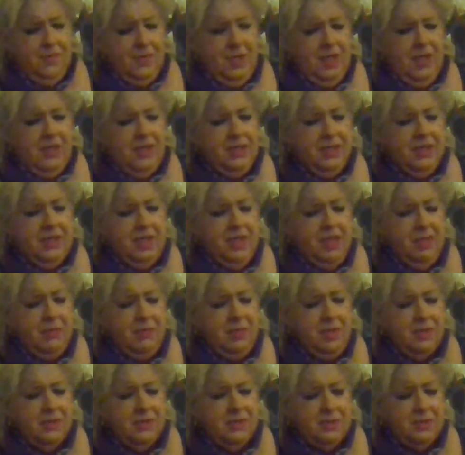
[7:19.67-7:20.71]
And he came
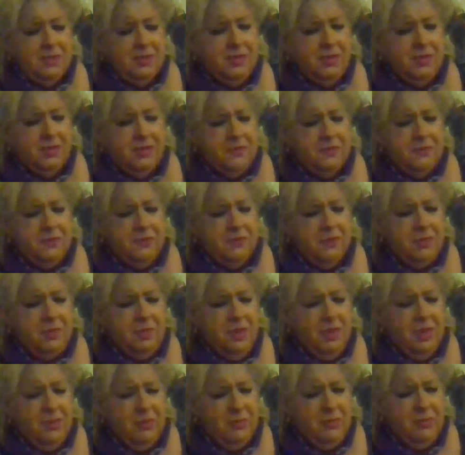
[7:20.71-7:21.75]
in and stood at the foot of
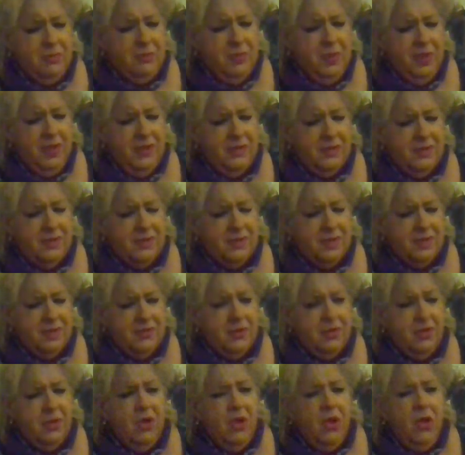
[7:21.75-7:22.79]
my bed and said,
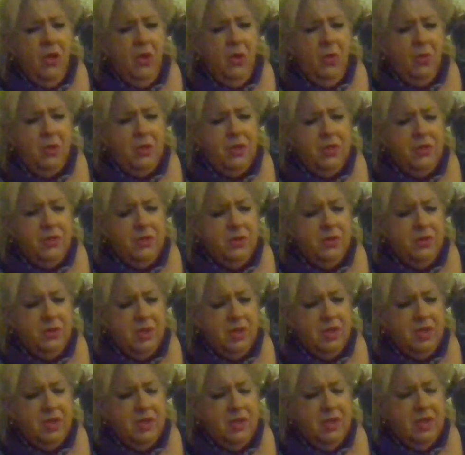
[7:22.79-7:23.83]
"What are you
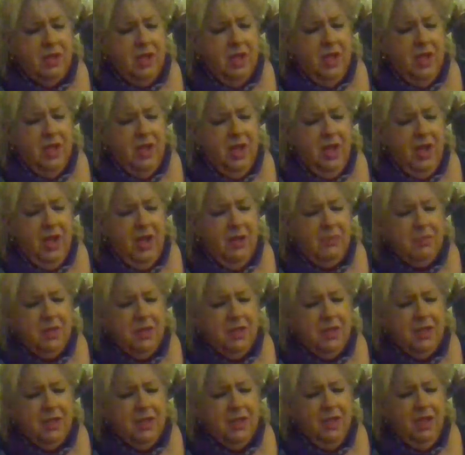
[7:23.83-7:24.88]
doing?" And I'm
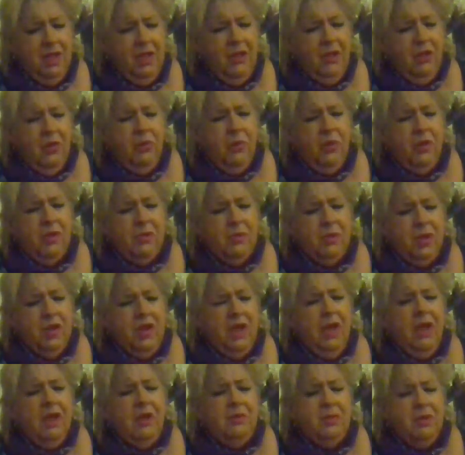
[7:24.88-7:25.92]
like, wait a minute,
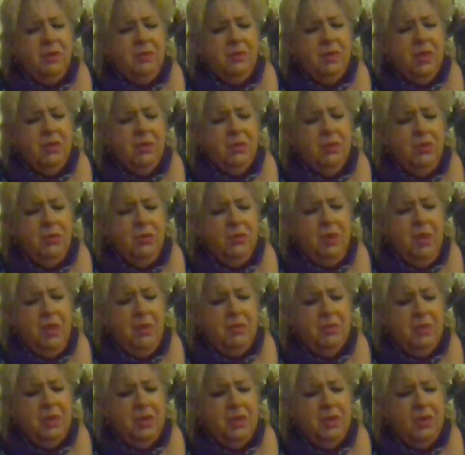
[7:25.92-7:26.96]
I'm in my room, I'm
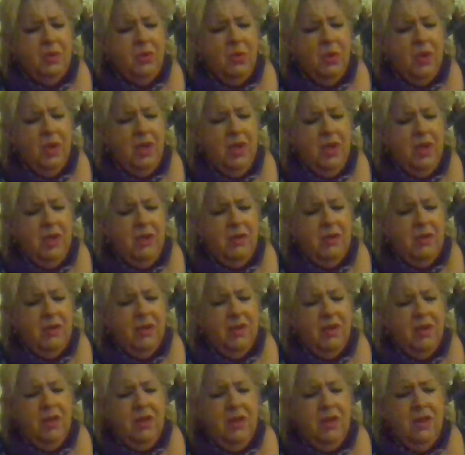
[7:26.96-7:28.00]
being quiet.
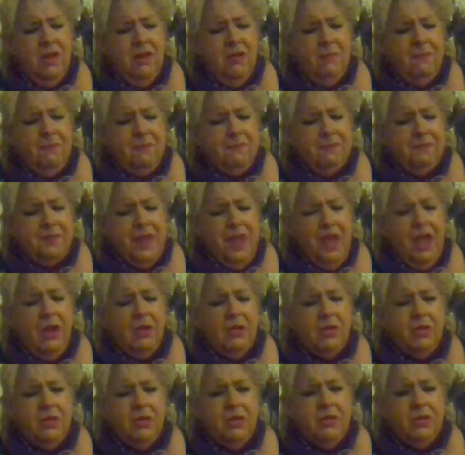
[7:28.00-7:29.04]
How
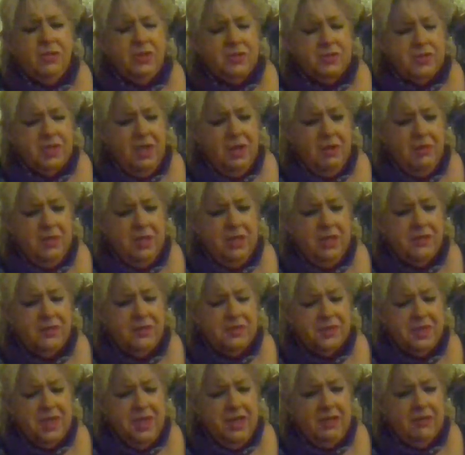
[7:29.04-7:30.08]
can you just come in and
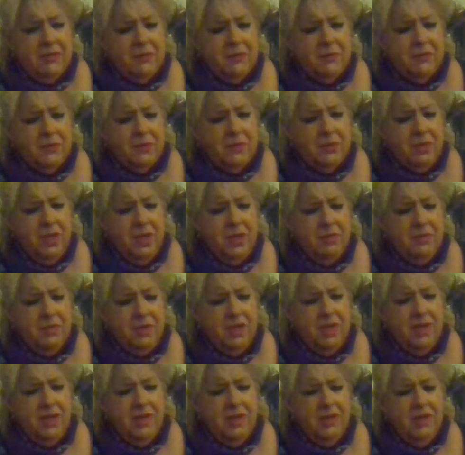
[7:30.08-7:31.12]
stand at the foot of my
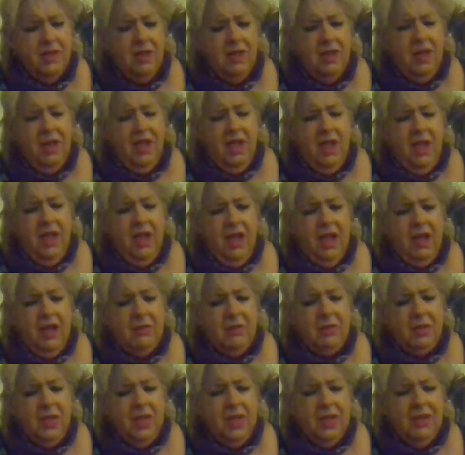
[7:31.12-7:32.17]
bed? And
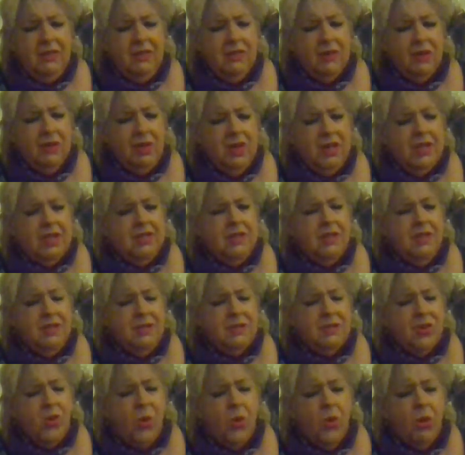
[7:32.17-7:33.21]
I'm laying there like in
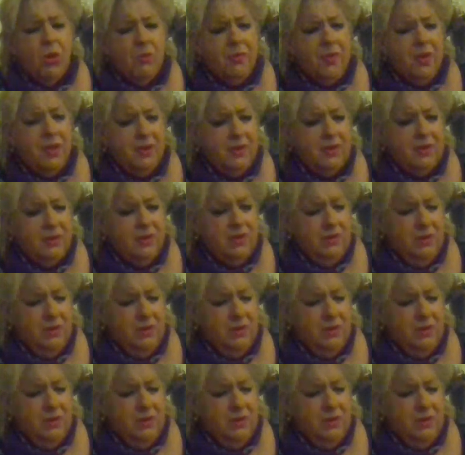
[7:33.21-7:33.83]
torment.